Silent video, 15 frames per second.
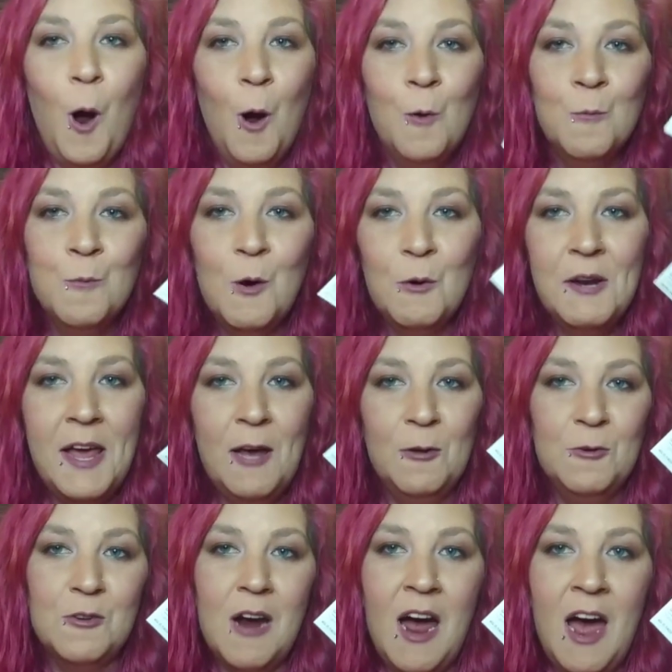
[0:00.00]
Rodeo
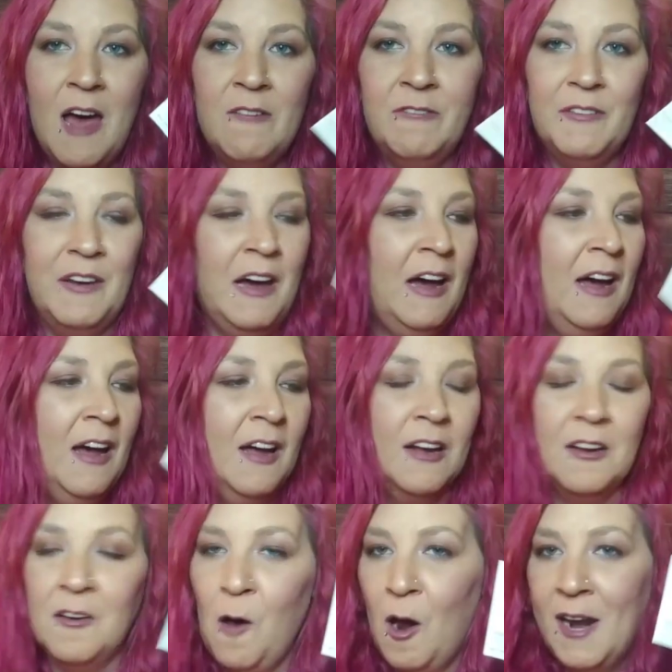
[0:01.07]
Drive
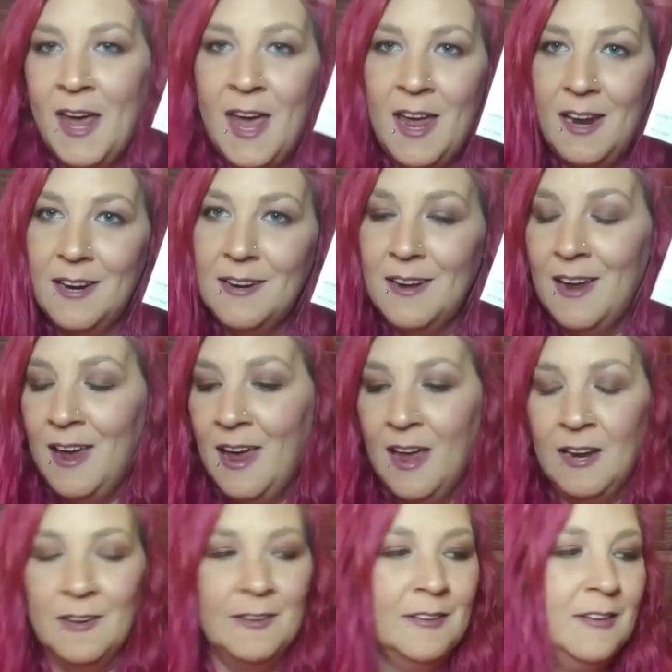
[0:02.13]
got it
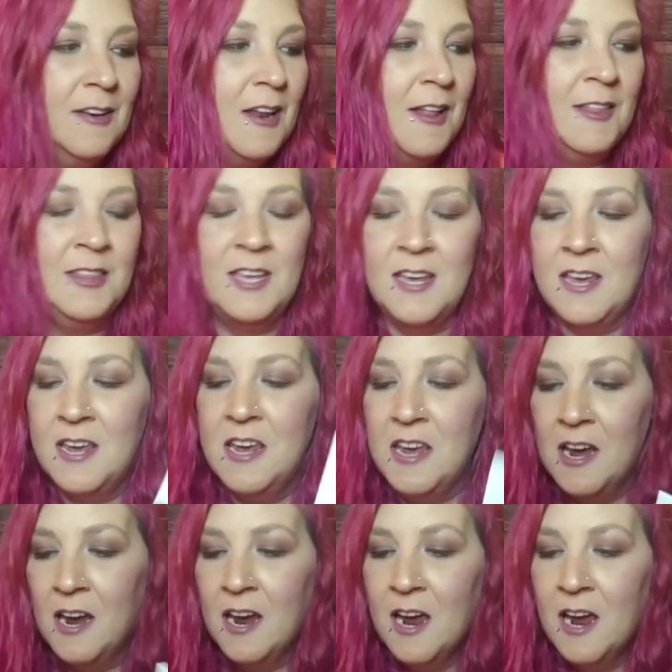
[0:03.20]
in the